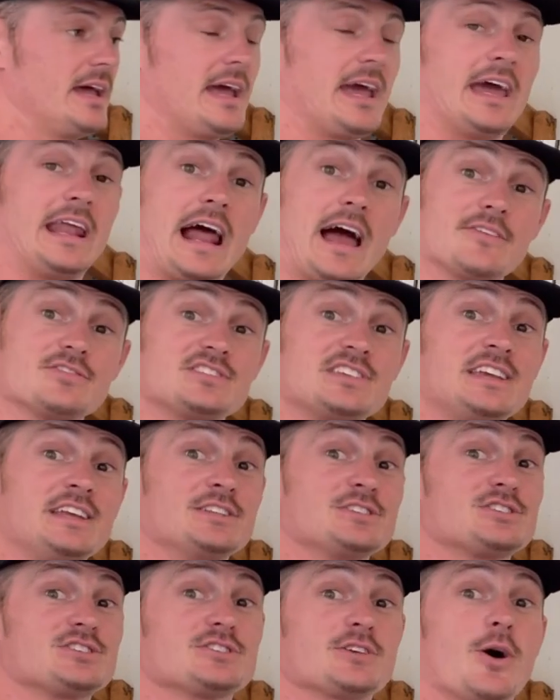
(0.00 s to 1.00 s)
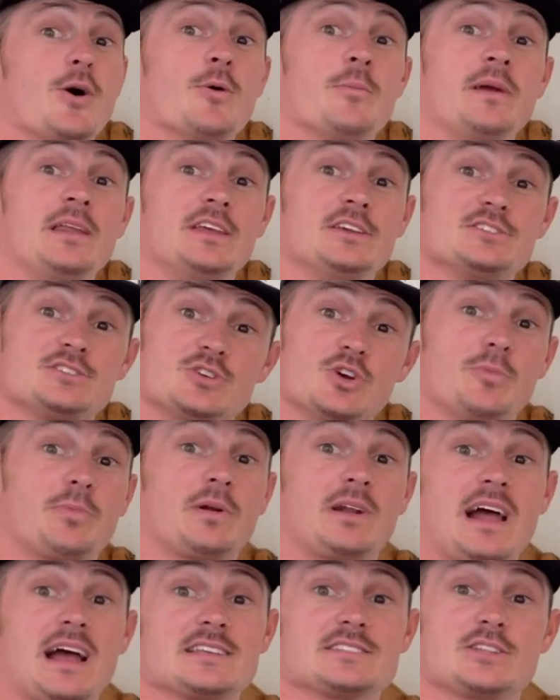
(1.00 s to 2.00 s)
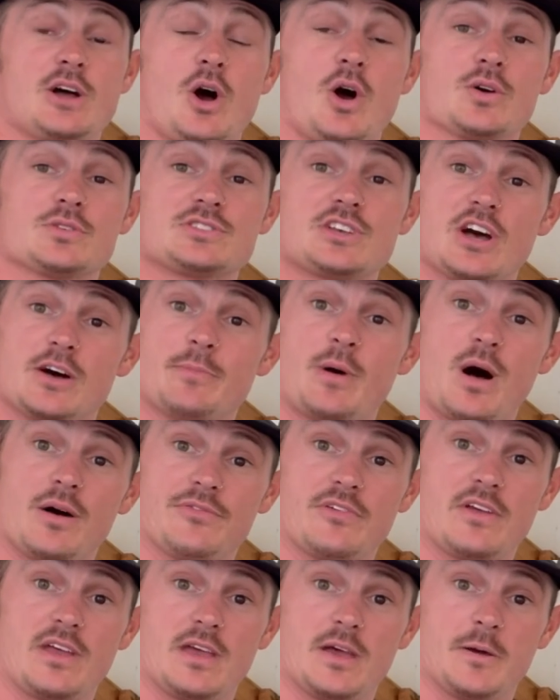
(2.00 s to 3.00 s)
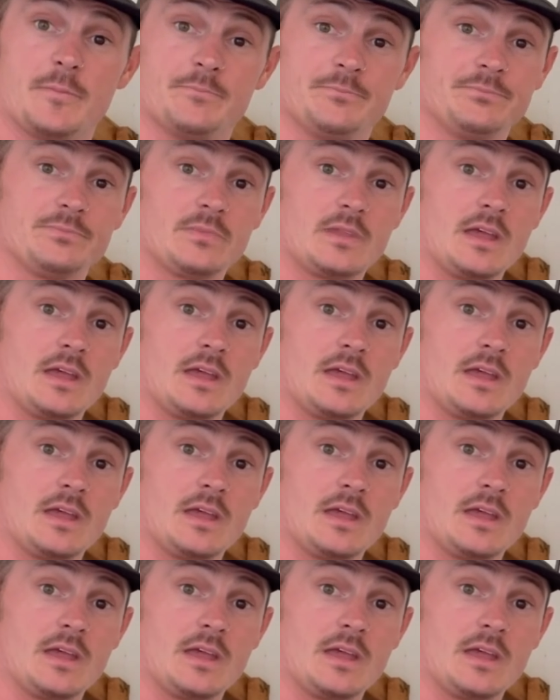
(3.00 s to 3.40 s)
And I've seen so many super nice dogs come off of him